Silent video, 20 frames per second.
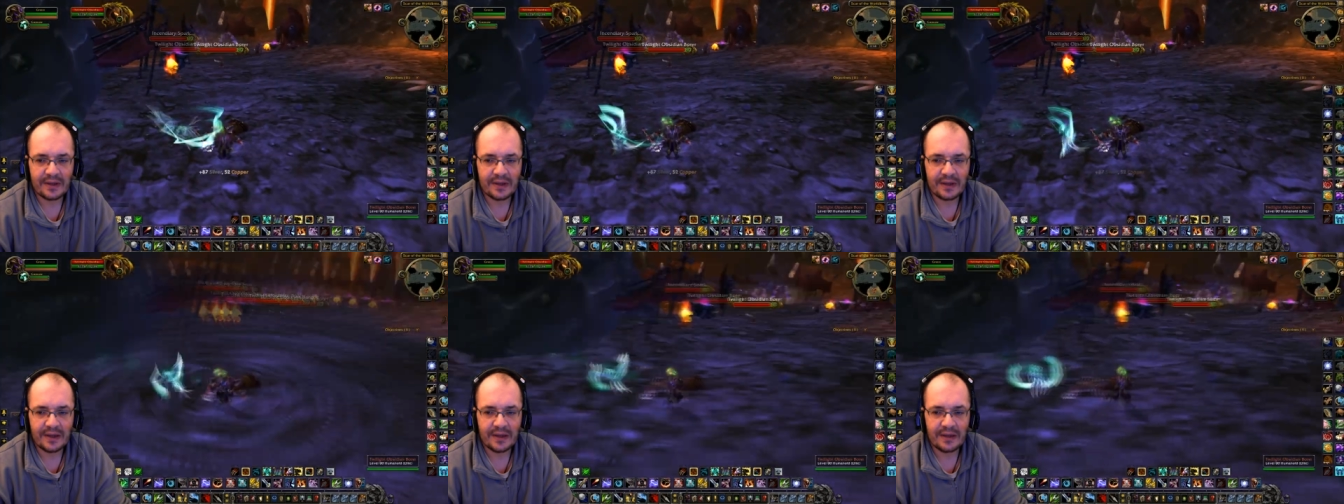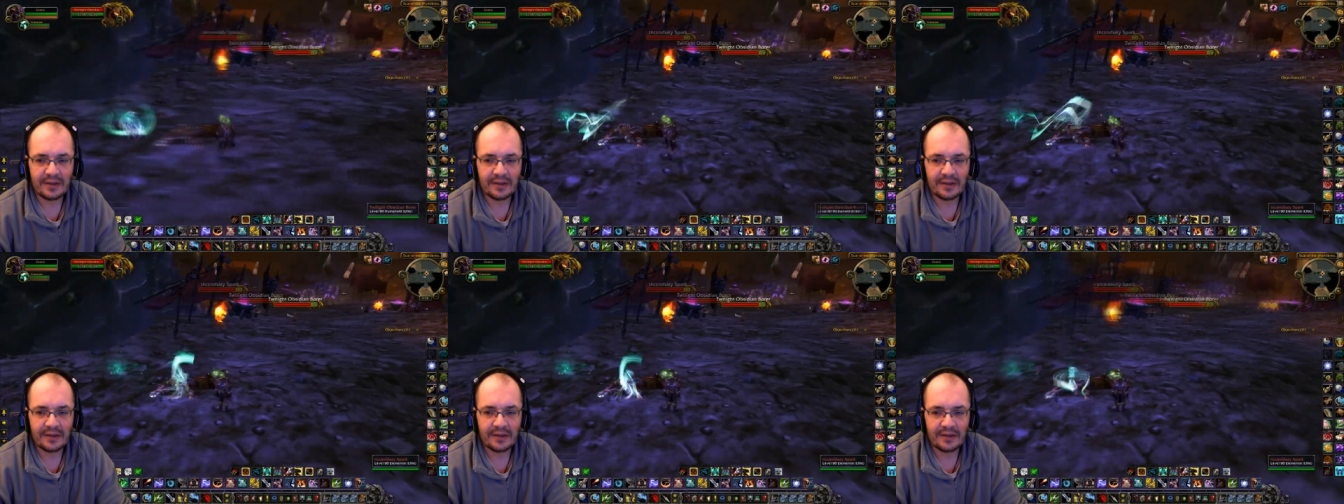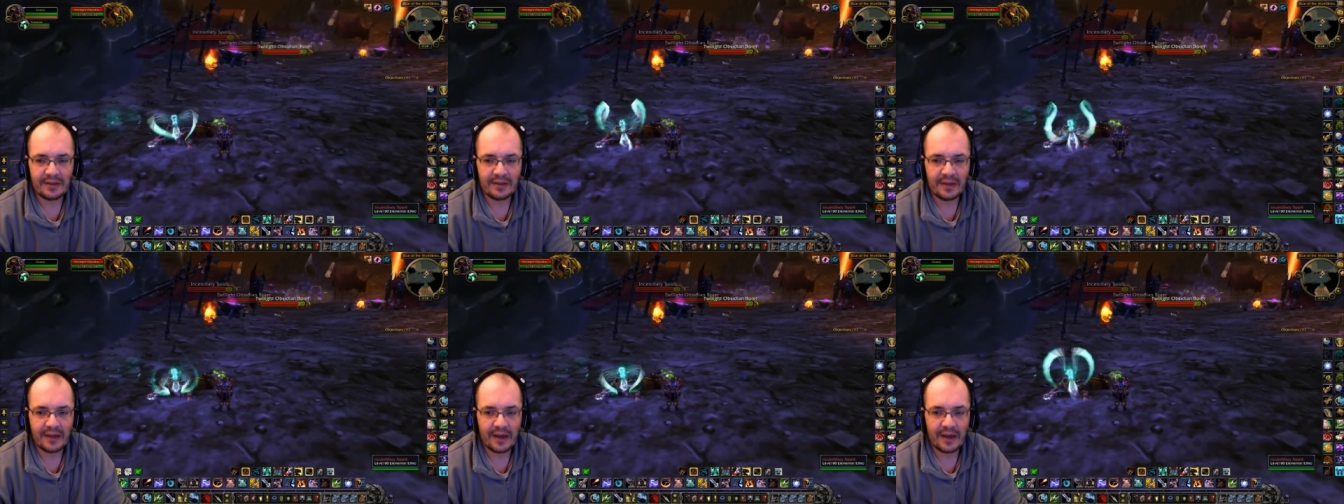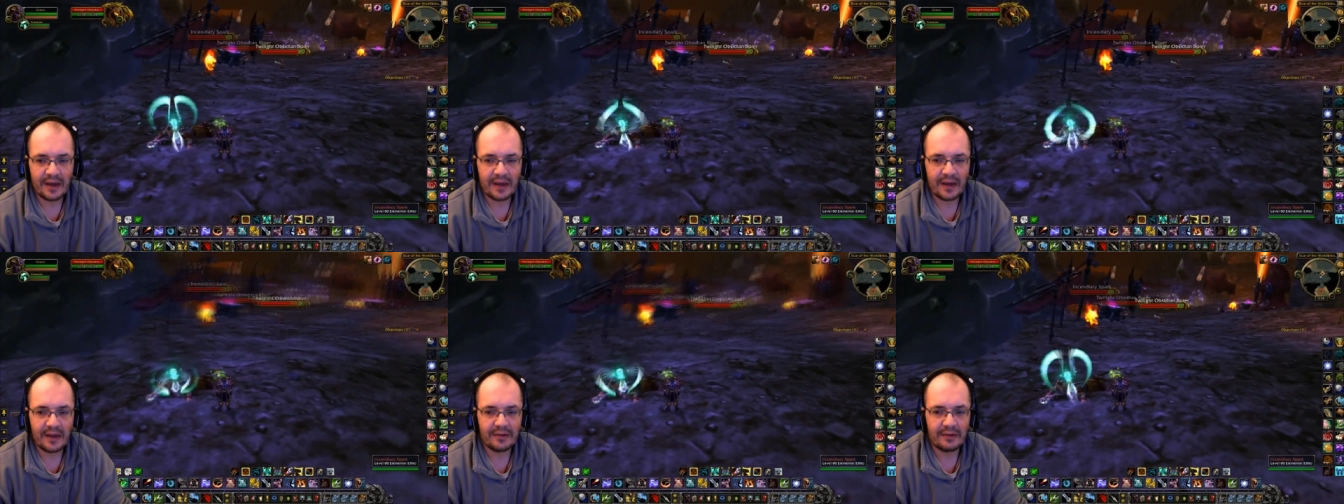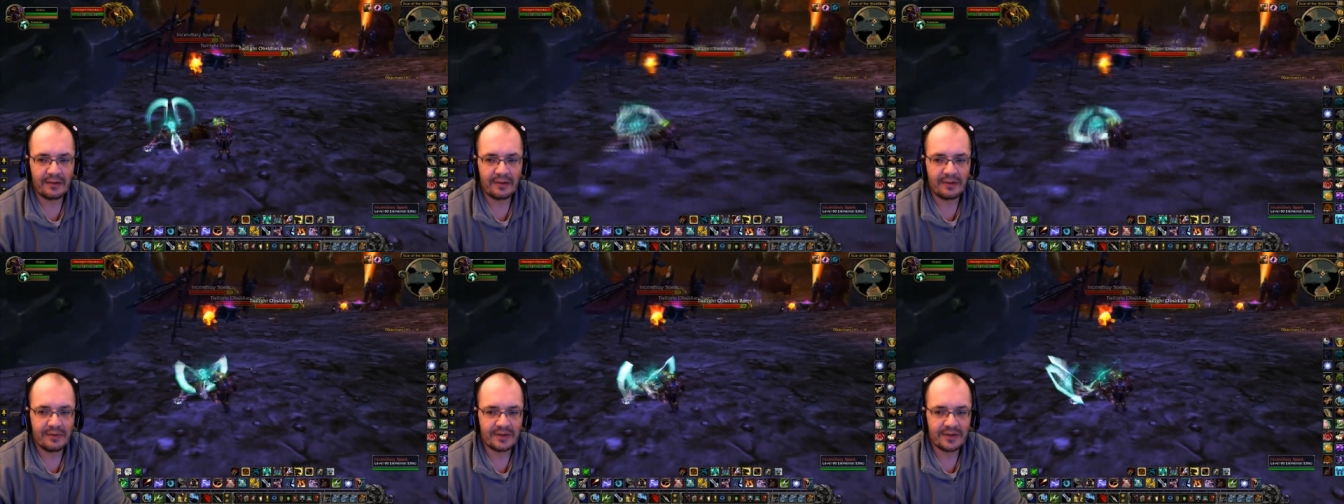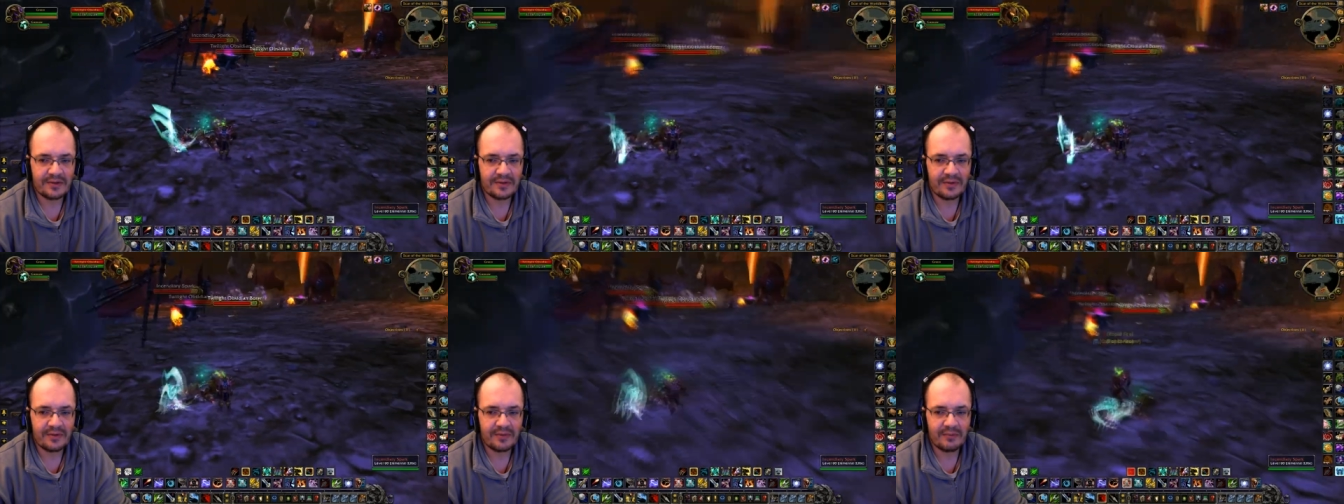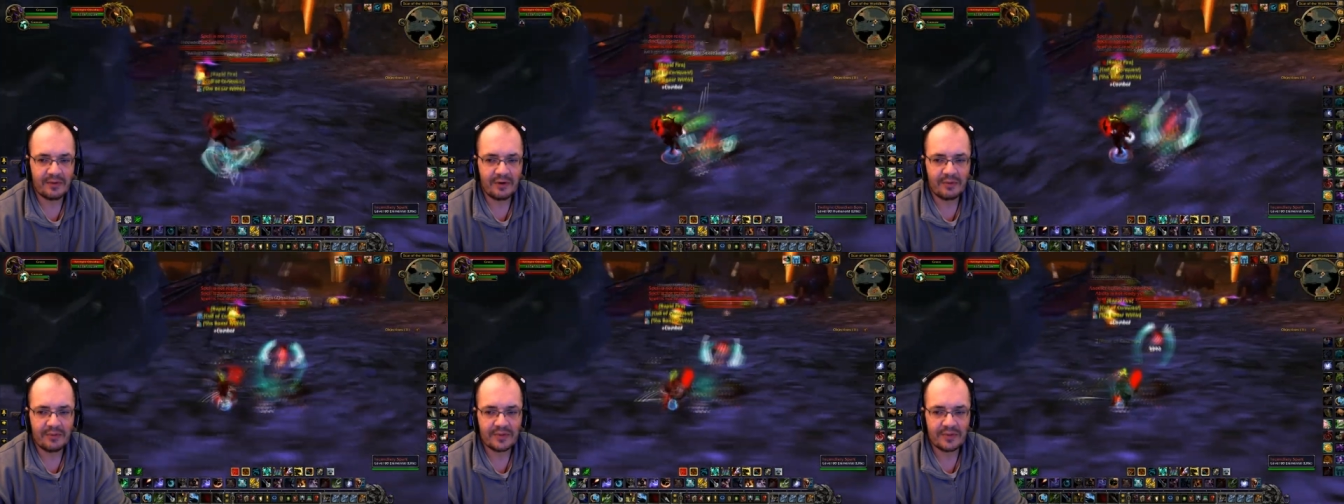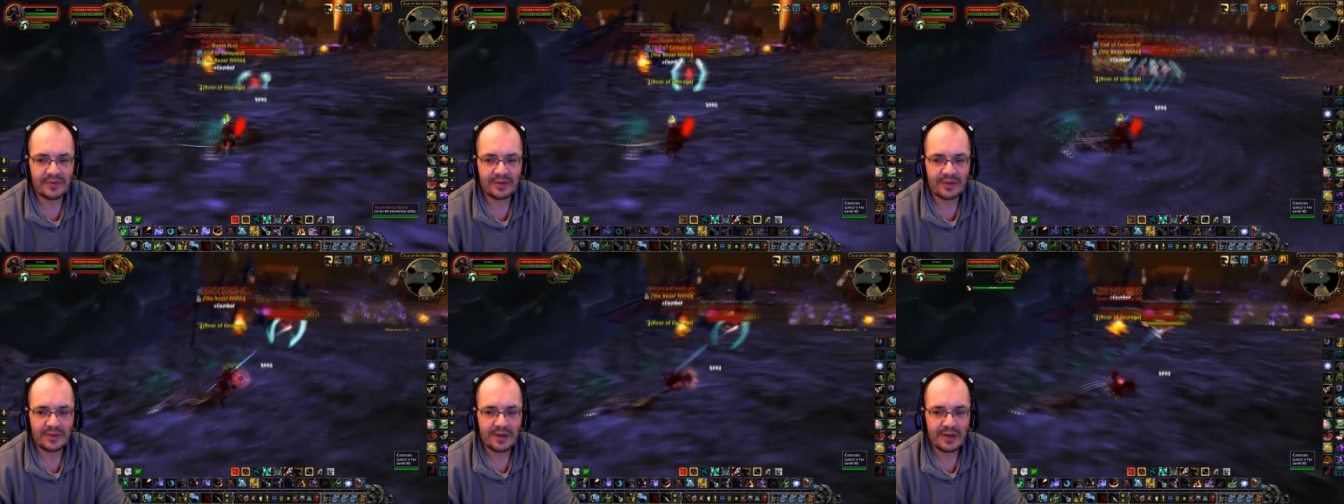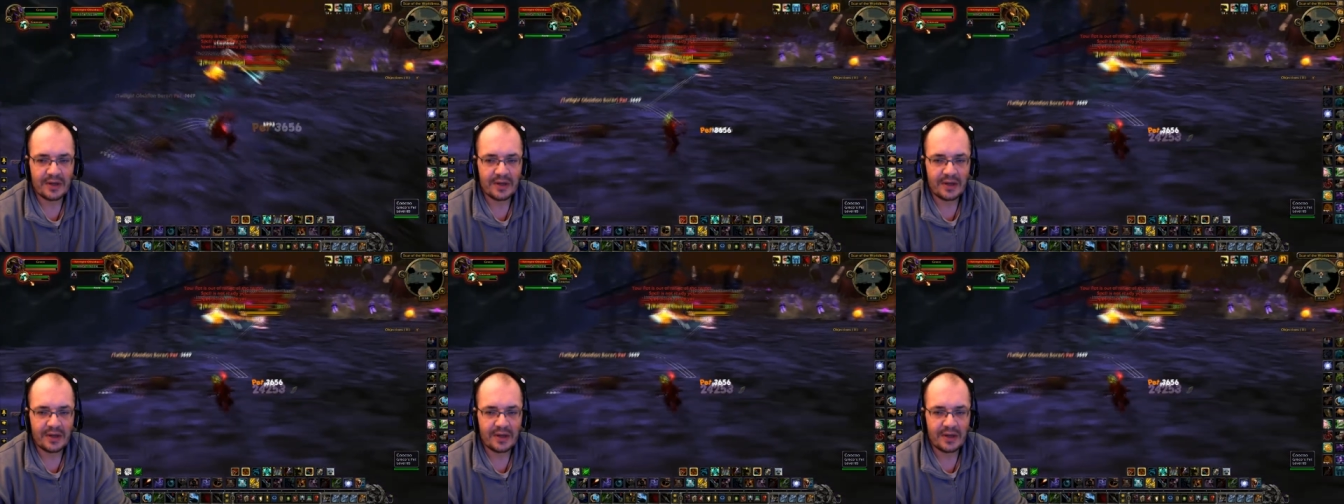and take out the rest of the mobs.